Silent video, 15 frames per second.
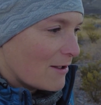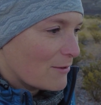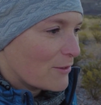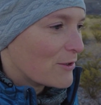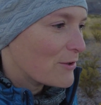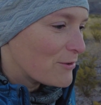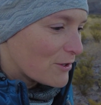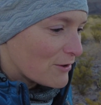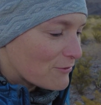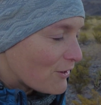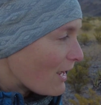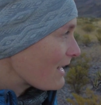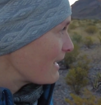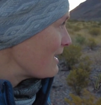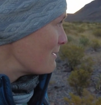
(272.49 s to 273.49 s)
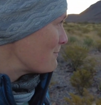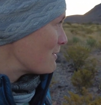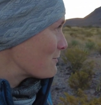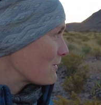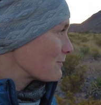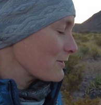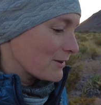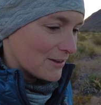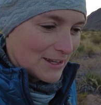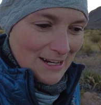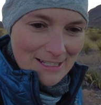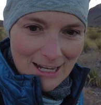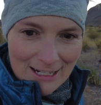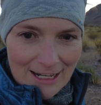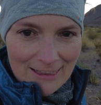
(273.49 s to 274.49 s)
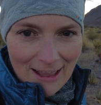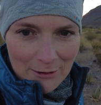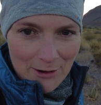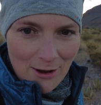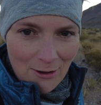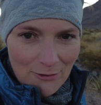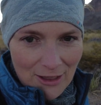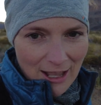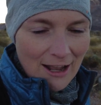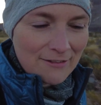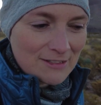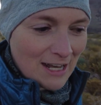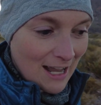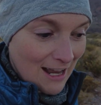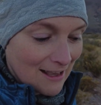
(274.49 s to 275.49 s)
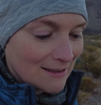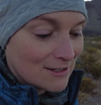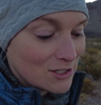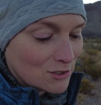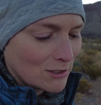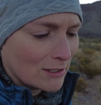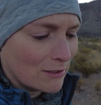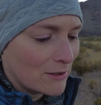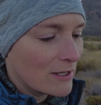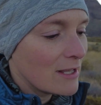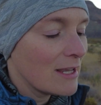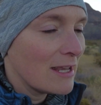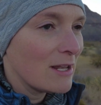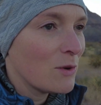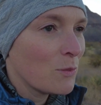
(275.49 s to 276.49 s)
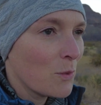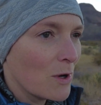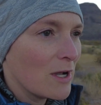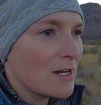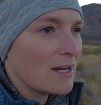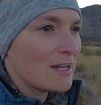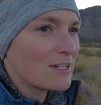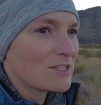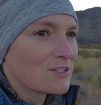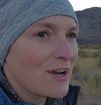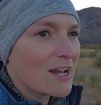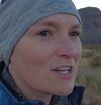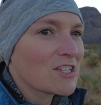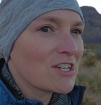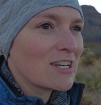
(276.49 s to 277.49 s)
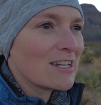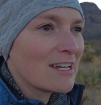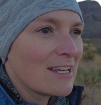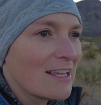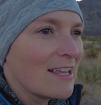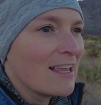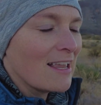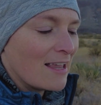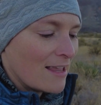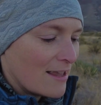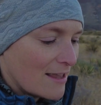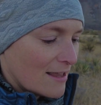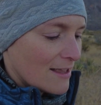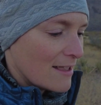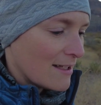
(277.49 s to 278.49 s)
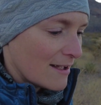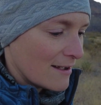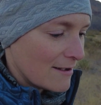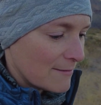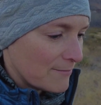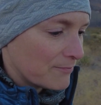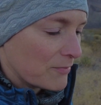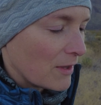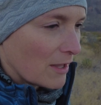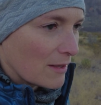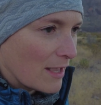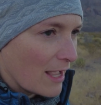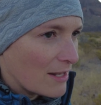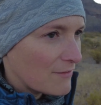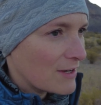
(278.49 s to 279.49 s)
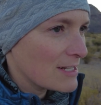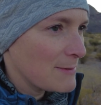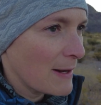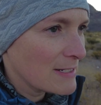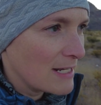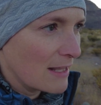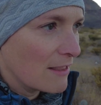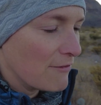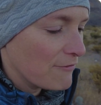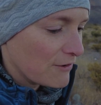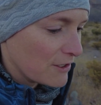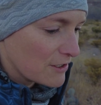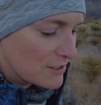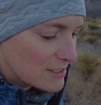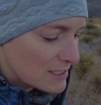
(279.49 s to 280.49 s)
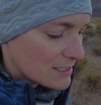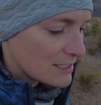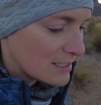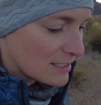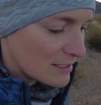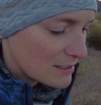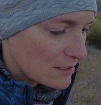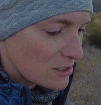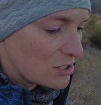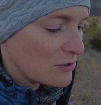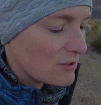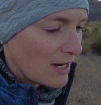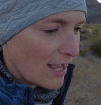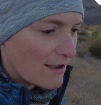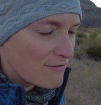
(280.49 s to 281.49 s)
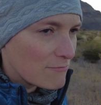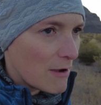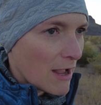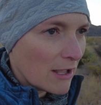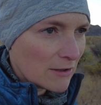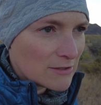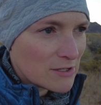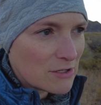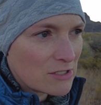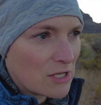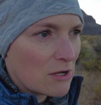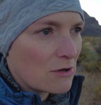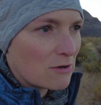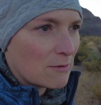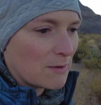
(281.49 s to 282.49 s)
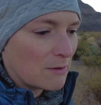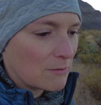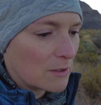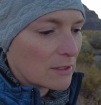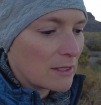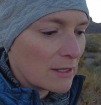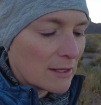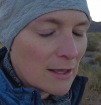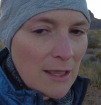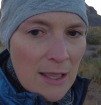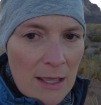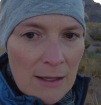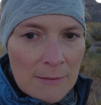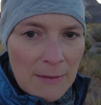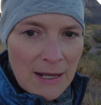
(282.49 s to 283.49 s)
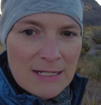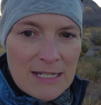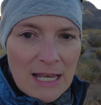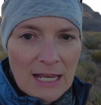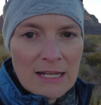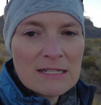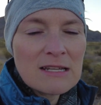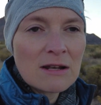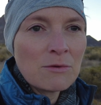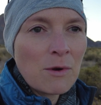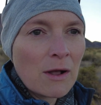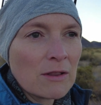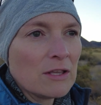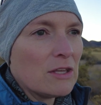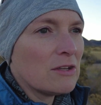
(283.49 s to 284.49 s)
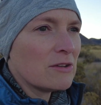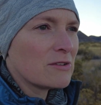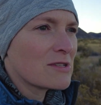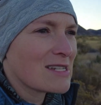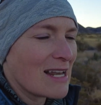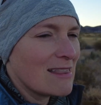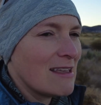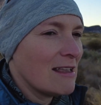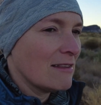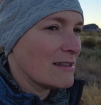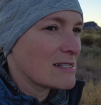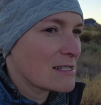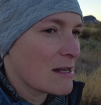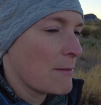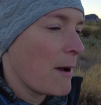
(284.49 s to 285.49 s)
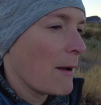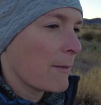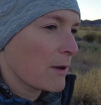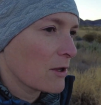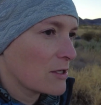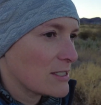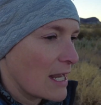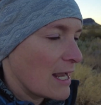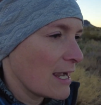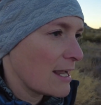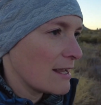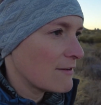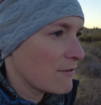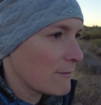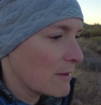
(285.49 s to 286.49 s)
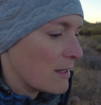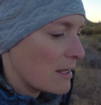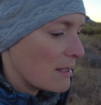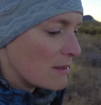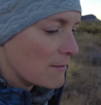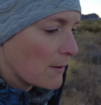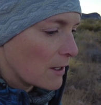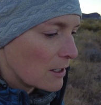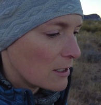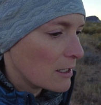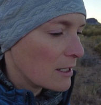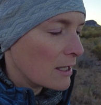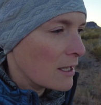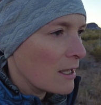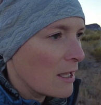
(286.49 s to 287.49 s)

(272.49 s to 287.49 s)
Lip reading: A little nerve-wracking, but we're really excited that we only have to hike this trail in one direction. Kind of expecting the first 2.5 miles or so to be really maintained and well used. I think this is a popular day hike in the park.